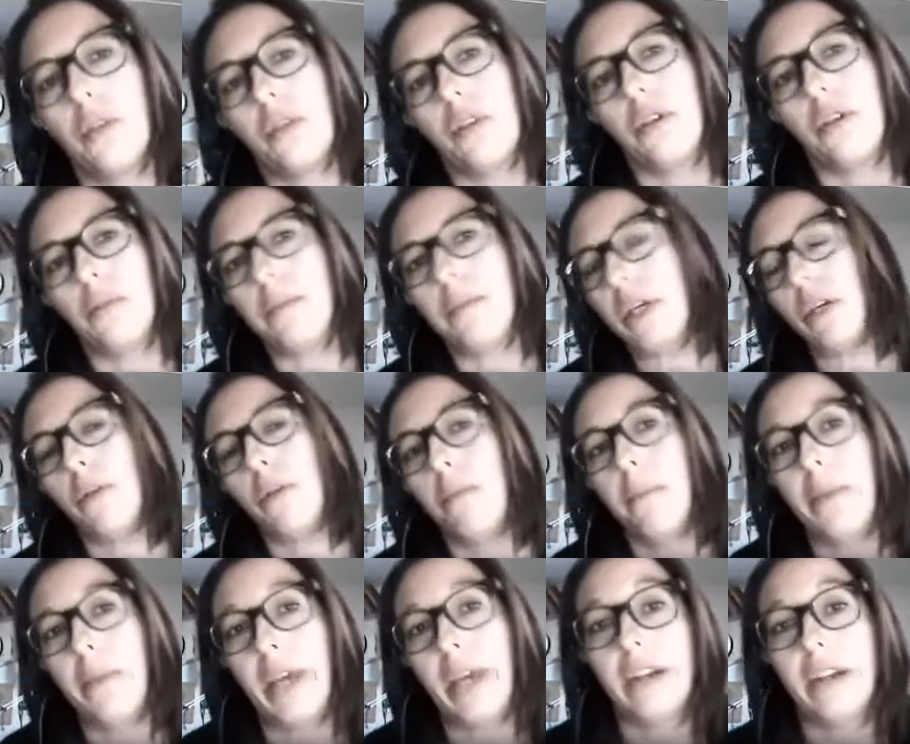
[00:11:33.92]
be
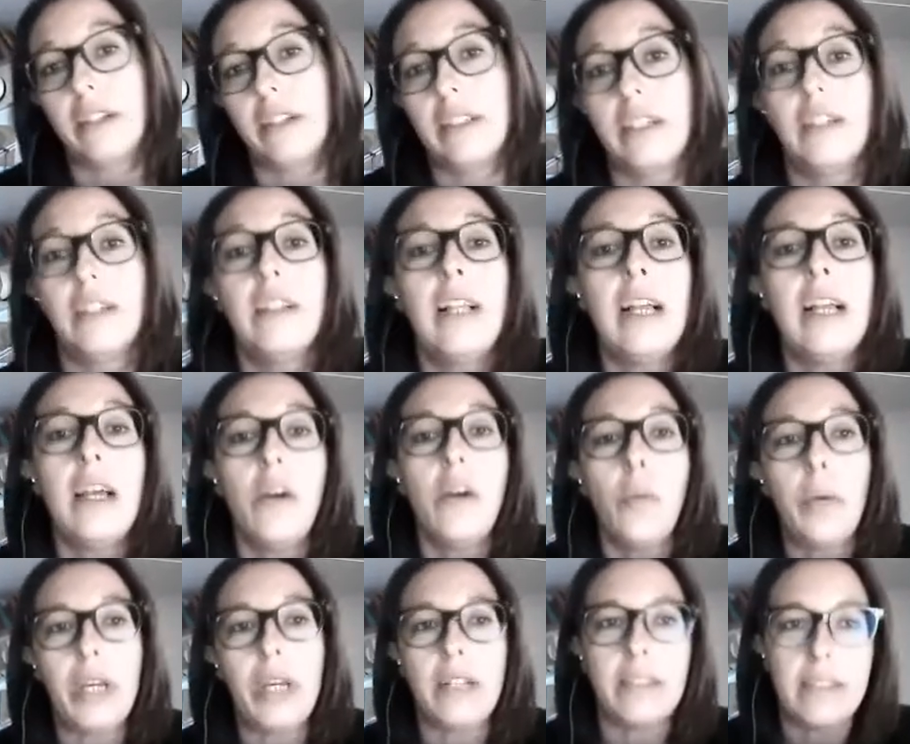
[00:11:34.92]
compared
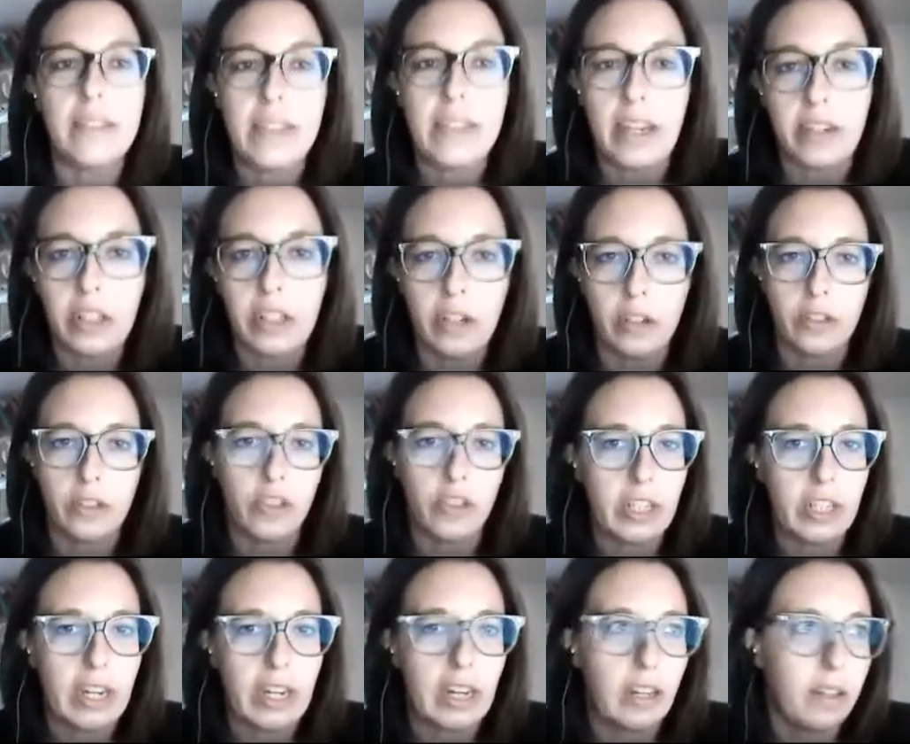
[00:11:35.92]
with the
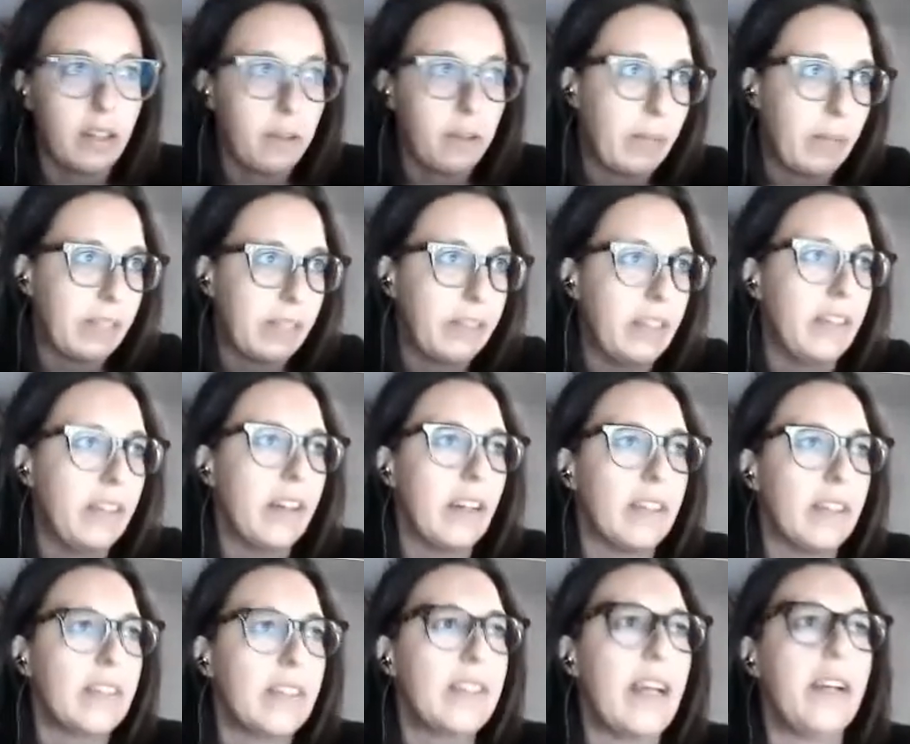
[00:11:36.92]
archaeological
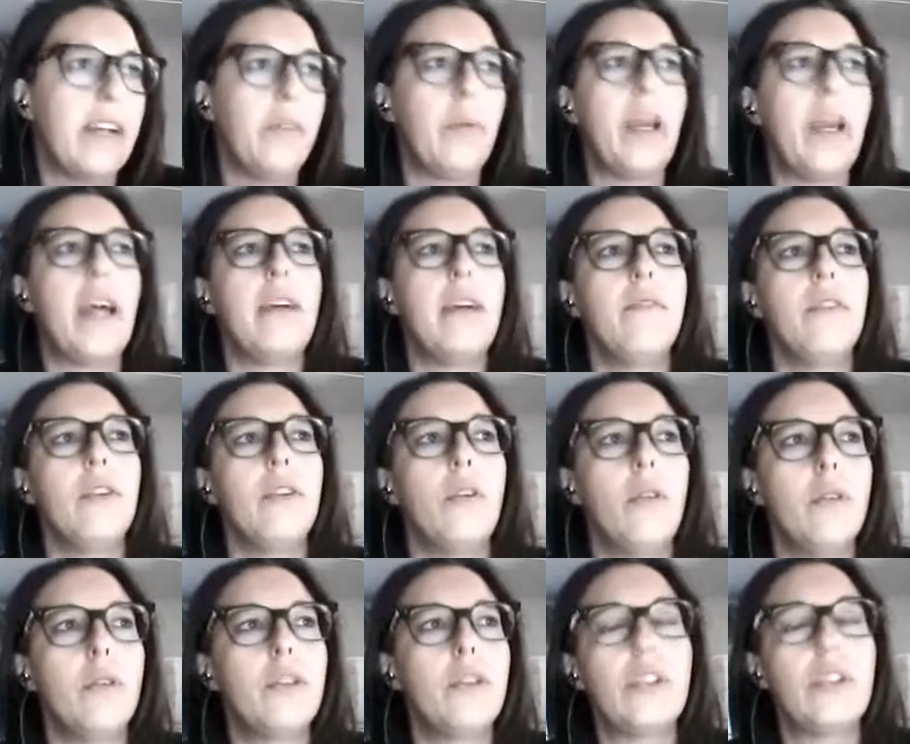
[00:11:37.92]
materials. Then we have
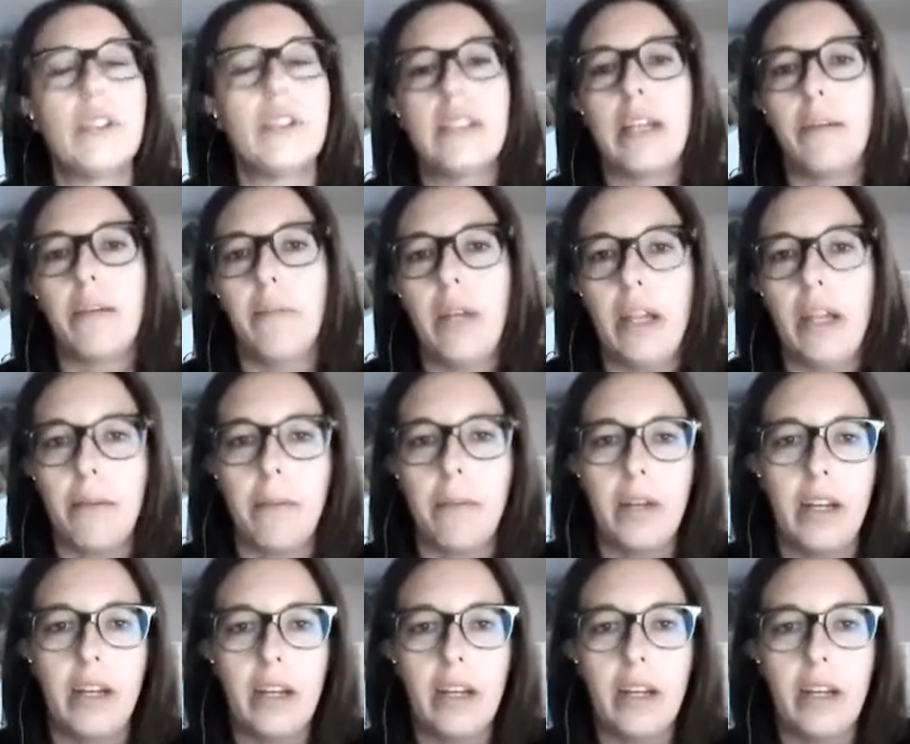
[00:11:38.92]
also some lab